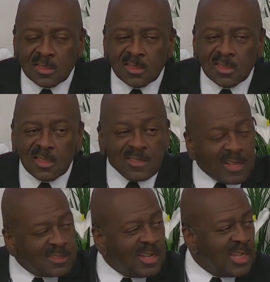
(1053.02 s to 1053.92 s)
He's out
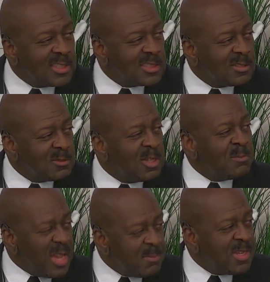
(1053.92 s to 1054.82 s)
to lunch. Well, it
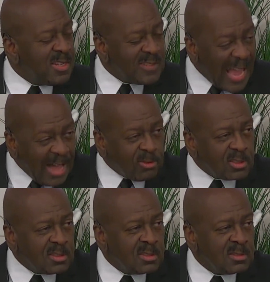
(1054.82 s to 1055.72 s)
may mean he's out
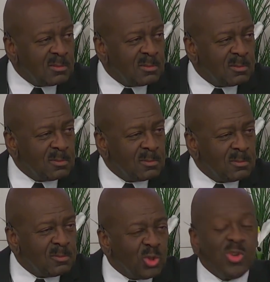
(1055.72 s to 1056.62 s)

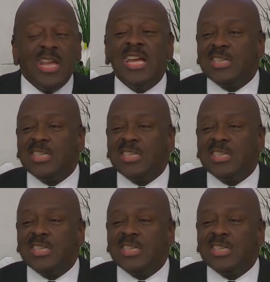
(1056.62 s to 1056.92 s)
to lunch.